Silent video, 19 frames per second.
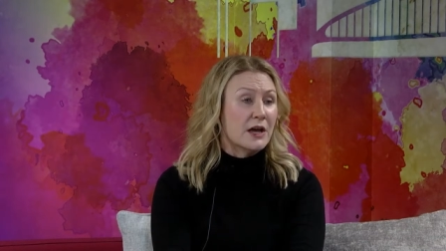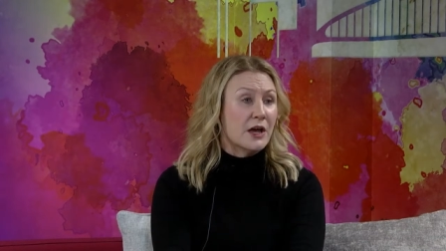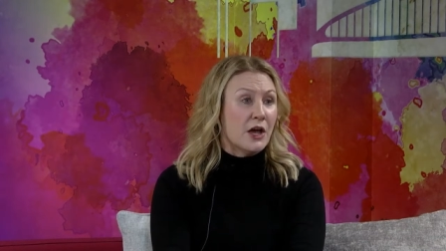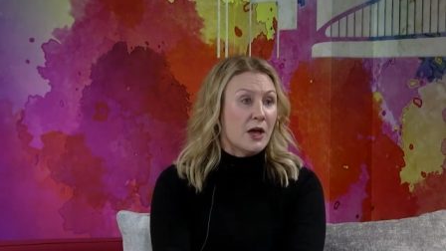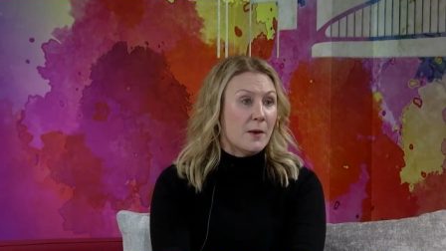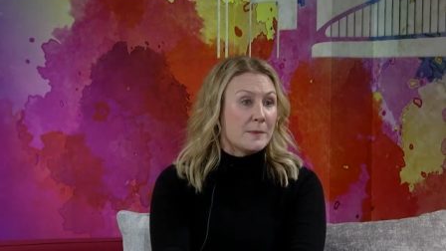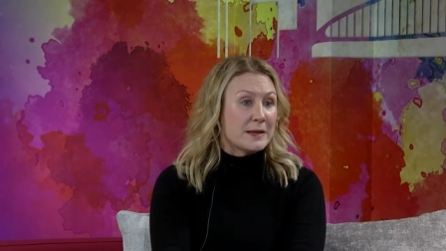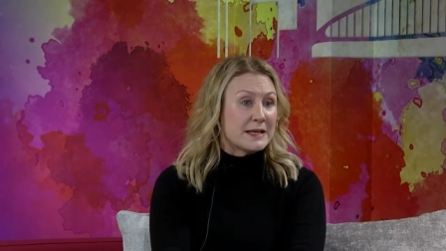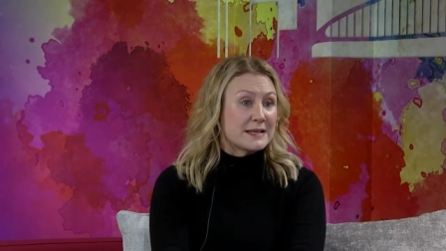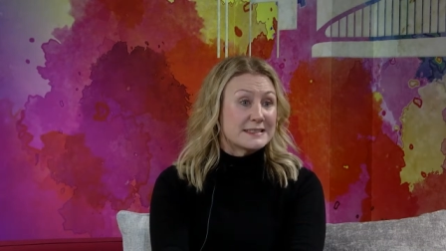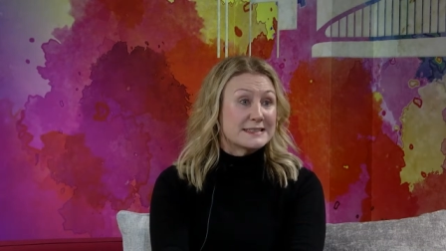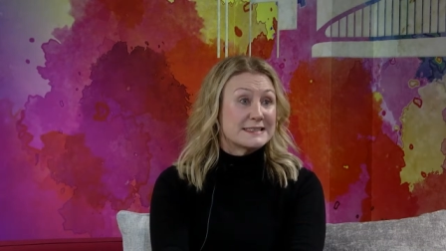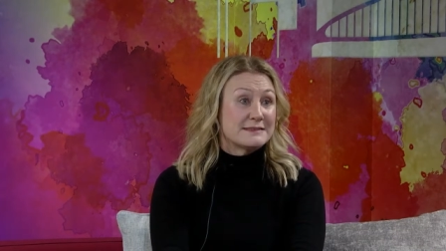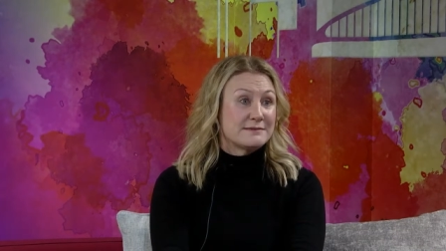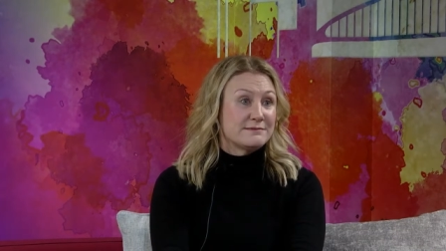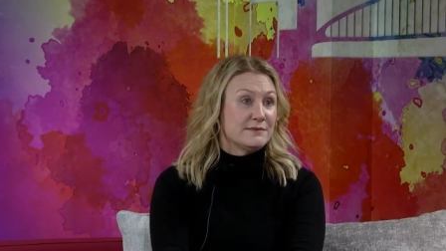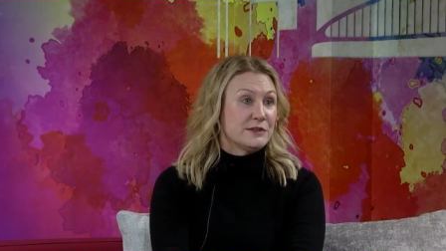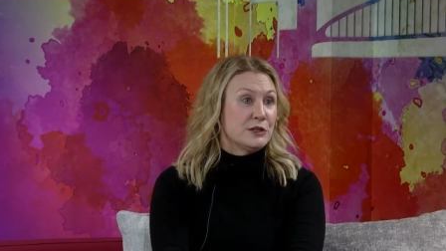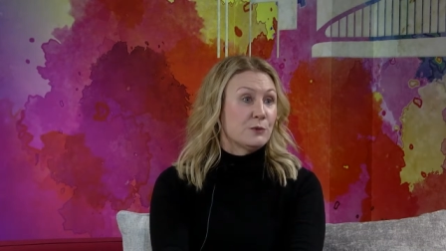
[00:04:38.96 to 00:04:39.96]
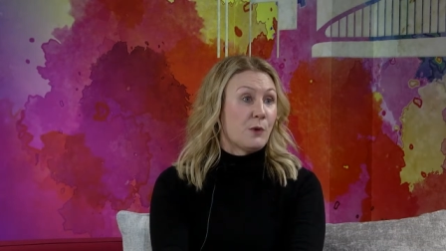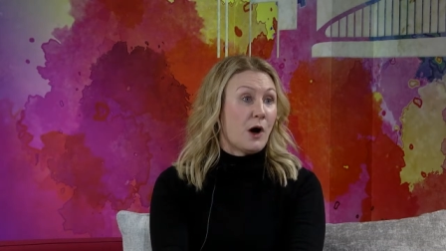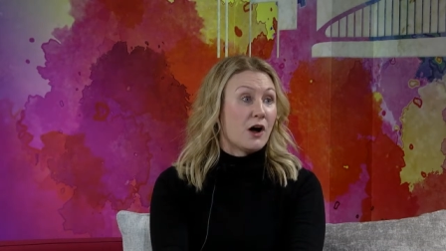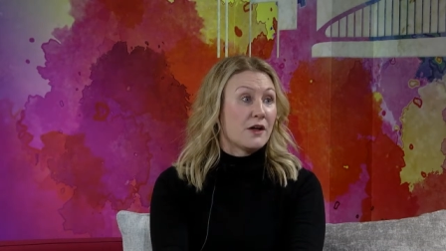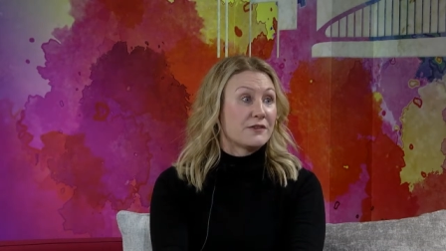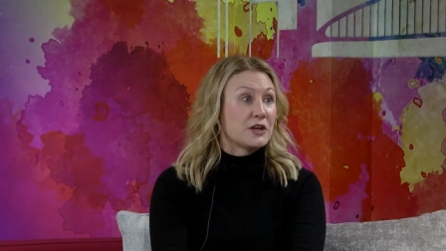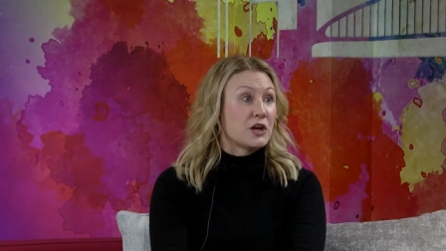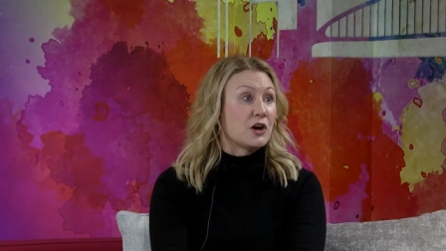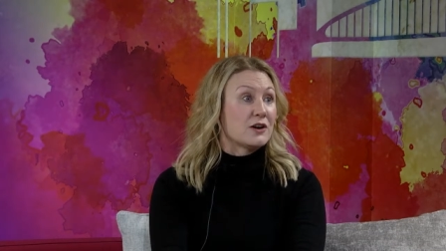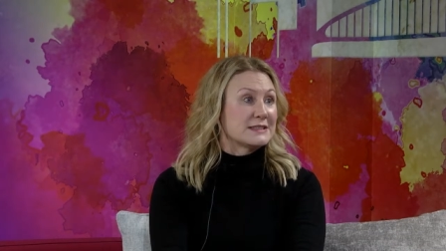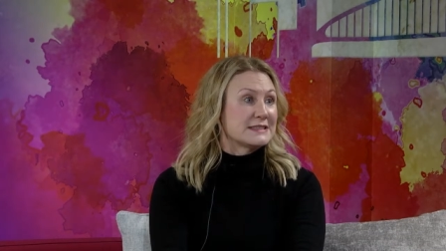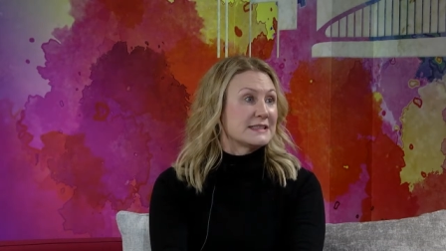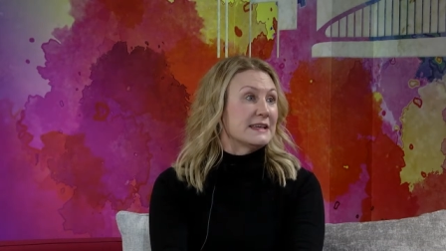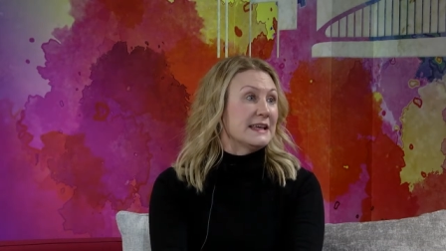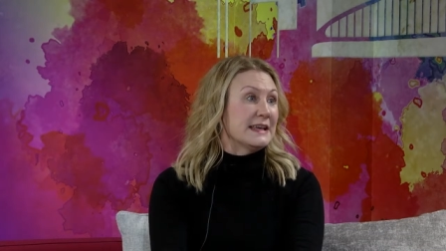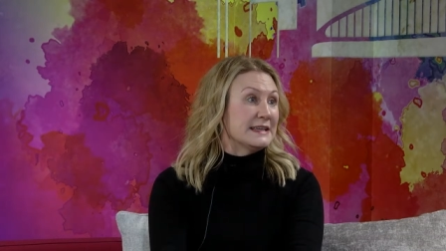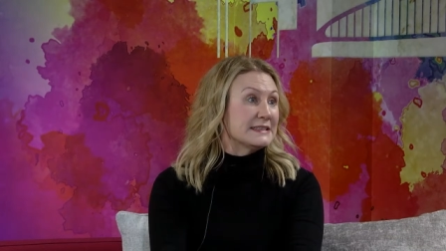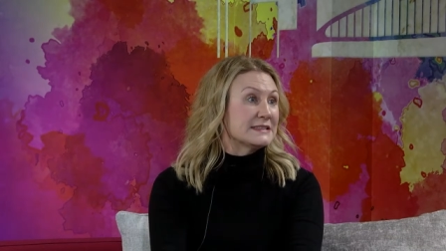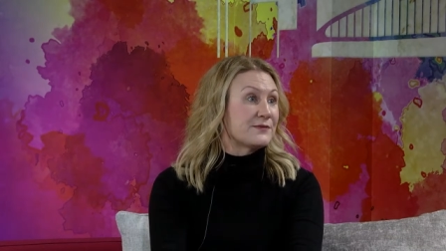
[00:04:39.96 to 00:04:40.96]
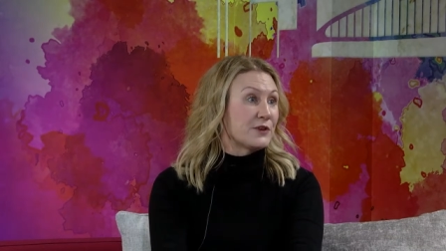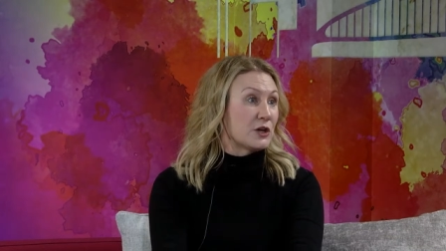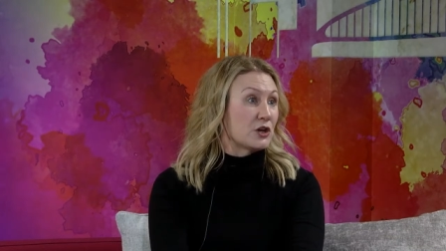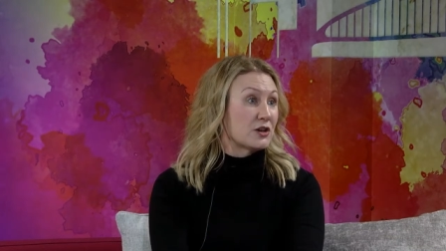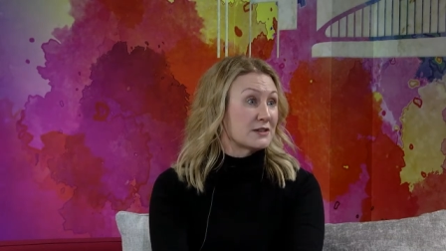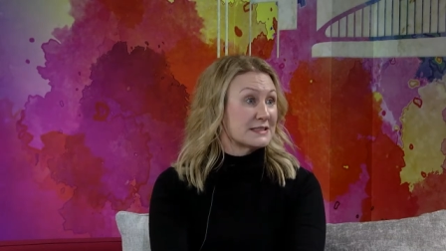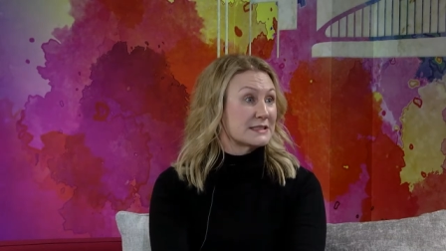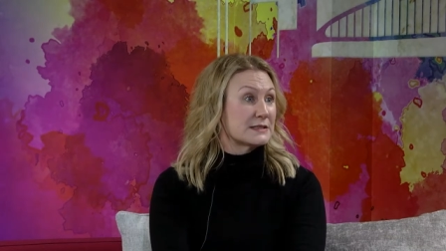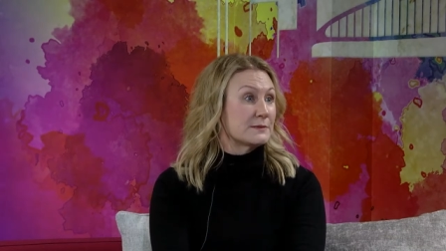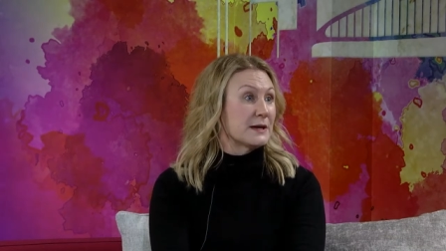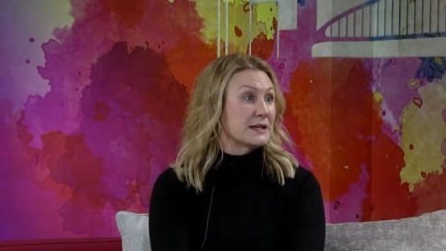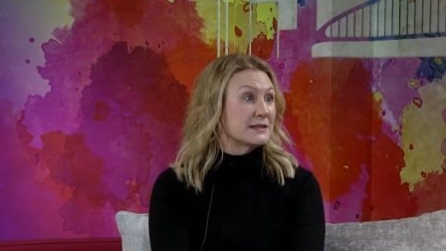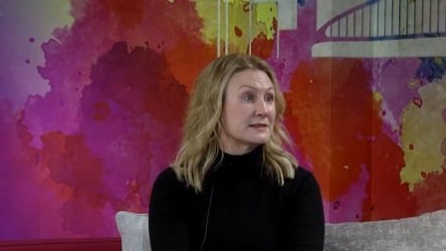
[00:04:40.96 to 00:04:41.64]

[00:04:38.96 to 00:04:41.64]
because you are the eyes and ears for your customer.